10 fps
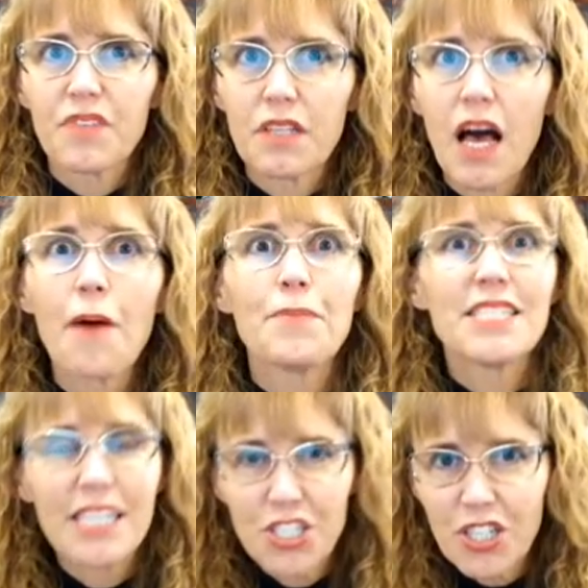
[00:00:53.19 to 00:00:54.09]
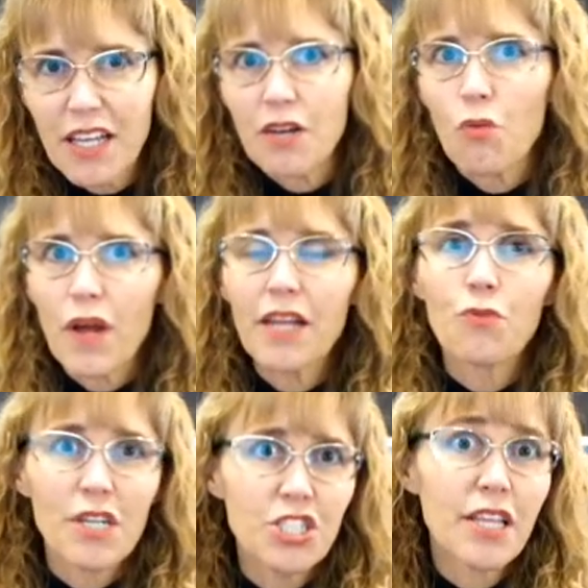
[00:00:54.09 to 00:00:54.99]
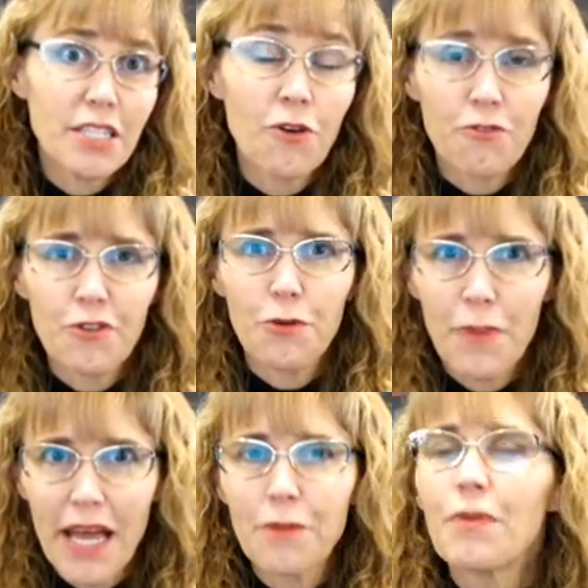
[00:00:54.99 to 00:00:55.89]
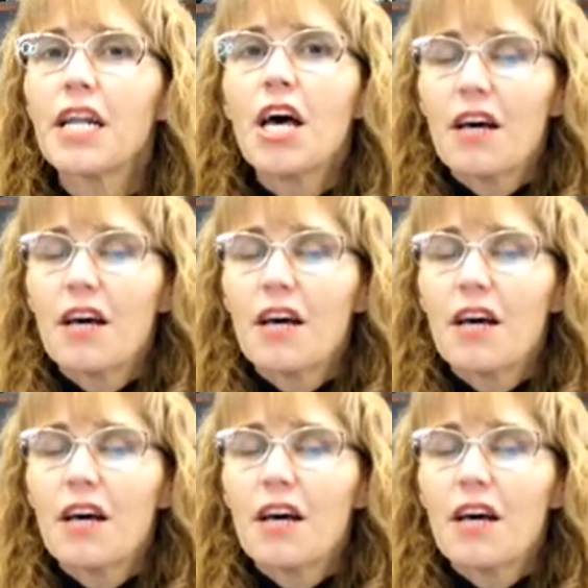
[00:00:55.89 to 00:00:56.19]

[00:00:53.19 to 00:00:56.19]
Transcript: composition in which they don't feel pain, but